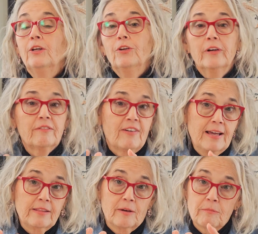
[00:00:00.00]
You're going to
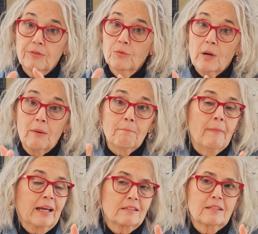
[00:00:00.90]
find them throughout
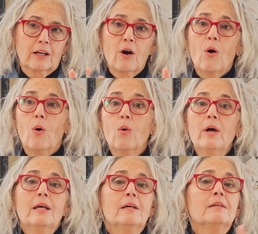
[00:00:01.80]
Mexico,
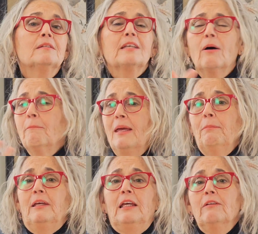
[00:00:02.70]
so
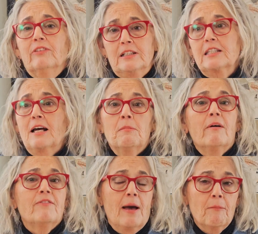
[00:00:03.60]
maybe even some
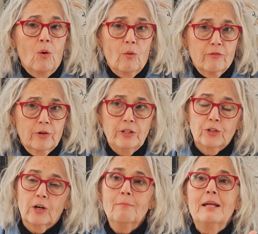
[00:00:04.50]
of them over in
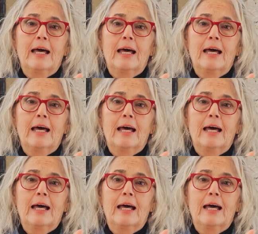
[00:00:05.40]
Europe.